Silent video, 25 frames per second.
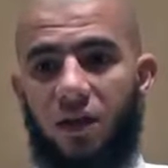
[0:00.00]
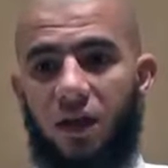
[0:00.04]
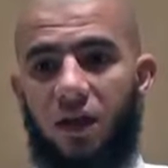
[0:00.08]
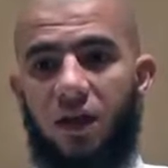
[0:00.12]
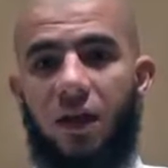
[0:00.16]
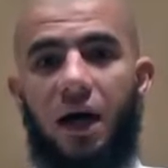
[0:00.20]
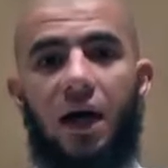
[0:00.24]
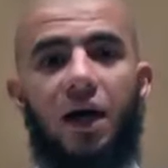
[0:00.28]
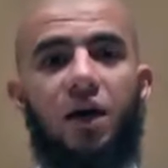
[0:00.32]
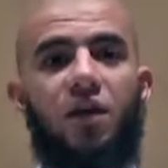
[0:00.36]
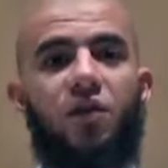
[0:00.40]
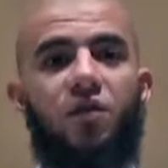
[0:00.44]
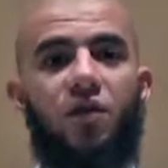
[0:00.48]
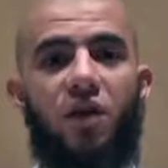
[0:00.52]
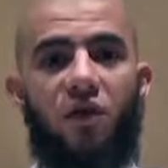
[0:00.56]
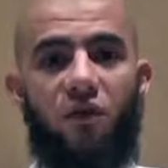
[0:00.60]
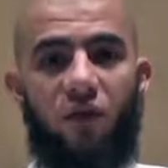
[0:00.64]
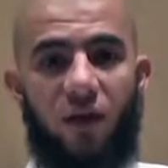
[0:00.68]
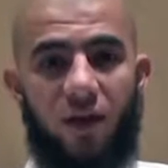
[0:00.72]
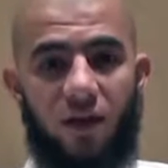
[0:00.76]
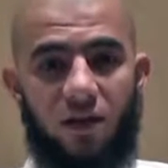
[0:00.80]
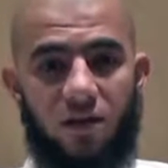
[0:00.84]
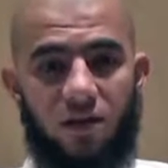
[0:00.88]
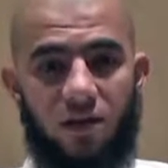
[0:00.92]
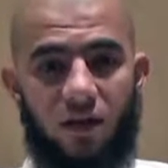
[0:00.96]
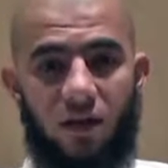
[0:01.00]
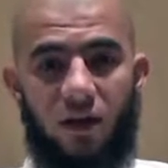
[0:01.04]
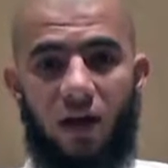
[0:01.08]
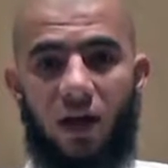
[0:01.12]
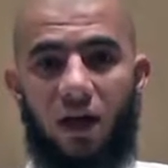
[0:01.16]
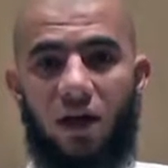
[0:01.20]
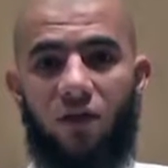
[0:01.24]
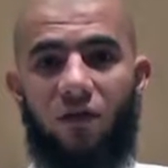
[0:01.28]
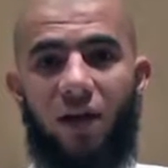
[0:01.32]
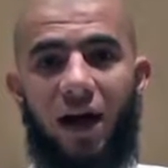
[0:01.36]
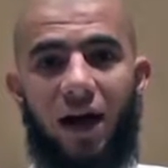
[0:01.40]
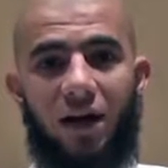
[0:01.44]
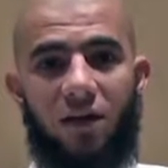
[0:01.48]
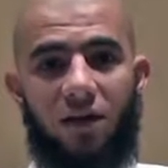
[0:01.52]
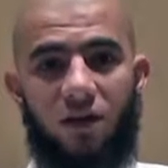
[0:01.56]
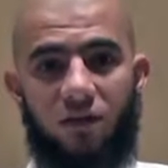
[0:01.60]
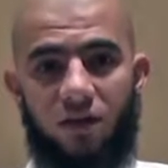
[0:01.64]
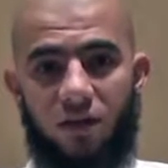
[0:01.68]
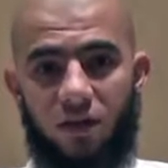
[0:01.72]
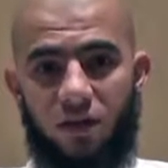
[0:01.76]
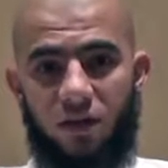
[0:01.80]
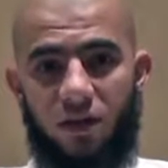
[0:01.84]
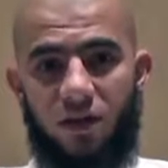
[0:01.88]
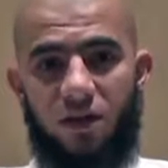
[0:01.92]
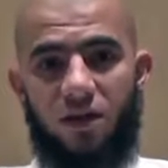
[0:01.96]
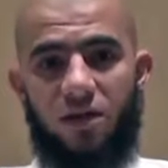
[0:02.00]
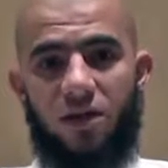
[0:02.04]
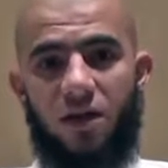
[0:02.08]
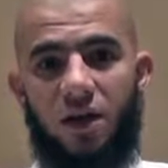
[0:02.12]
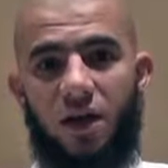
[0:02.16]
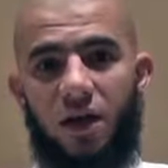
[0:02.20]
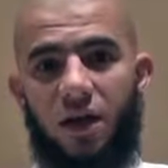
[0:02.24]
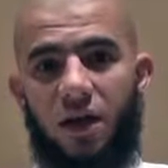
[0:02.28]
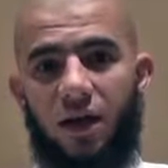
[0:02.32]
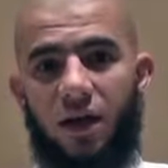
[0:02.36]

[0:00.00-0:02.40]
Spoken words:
a lot of events, a lot of activities.